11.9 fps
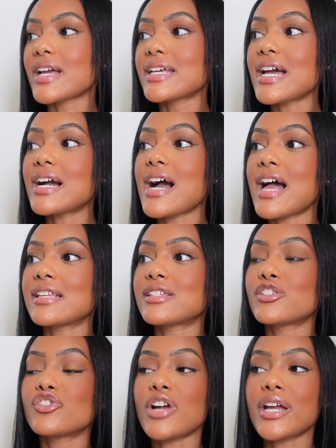Yeah,
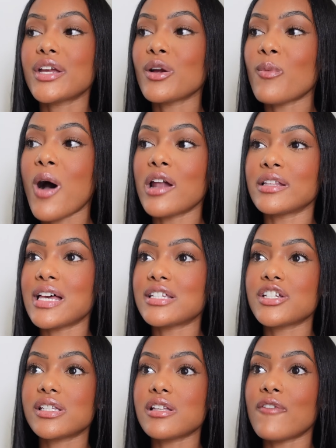guys, drinking your water,
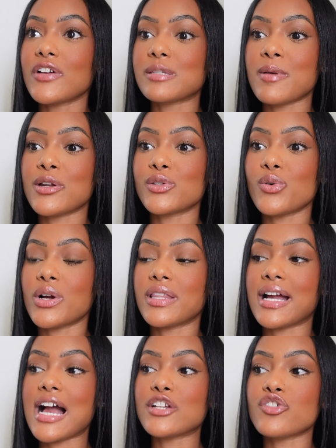that's just self-explanatory.
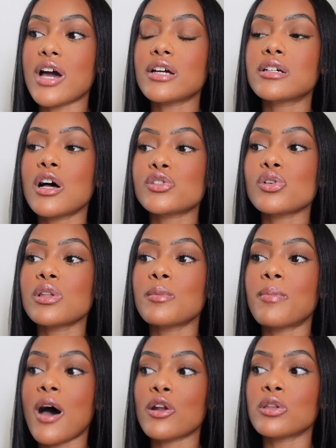Like, I try to guzzle
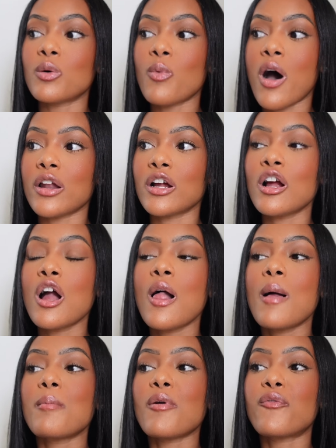a bottle of water
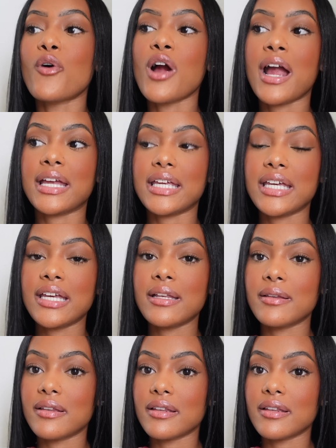before I eat.